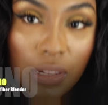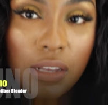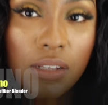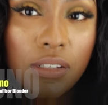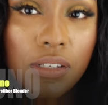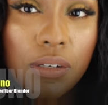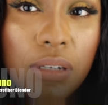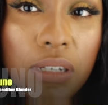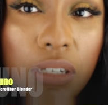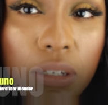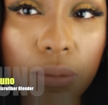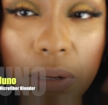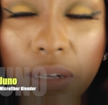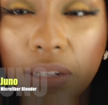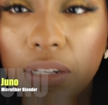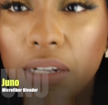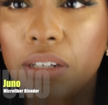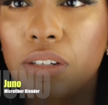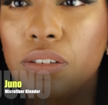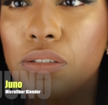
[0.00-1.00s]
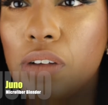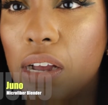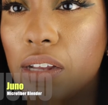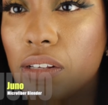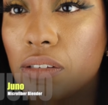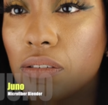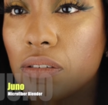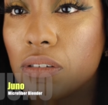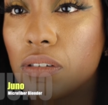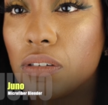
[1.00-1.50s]
So anyway, letting you
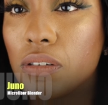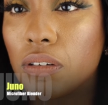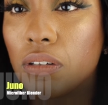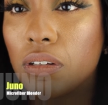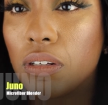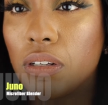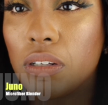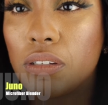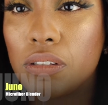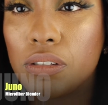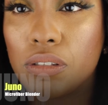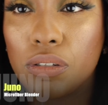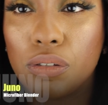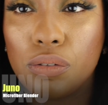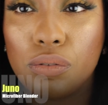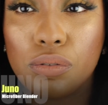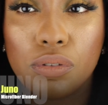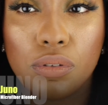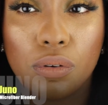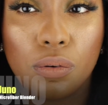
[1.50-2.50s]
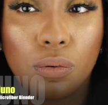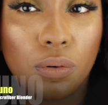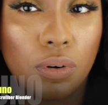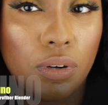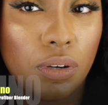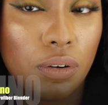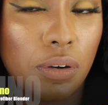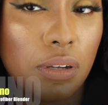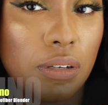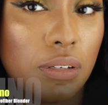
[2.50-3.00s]
guys look. Excuse the
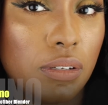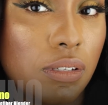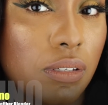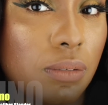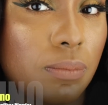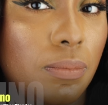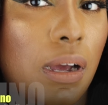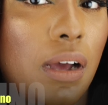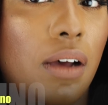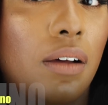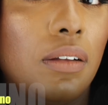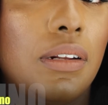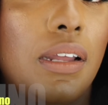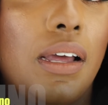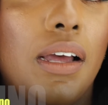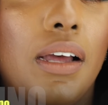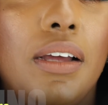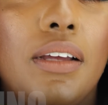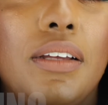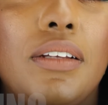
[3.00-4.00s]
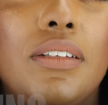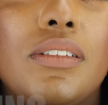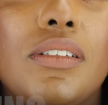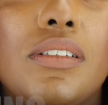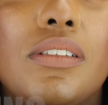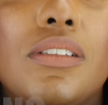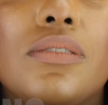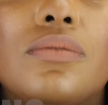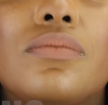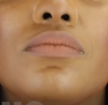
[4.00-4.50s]
oil and smile
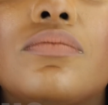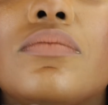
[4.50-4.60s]
lines,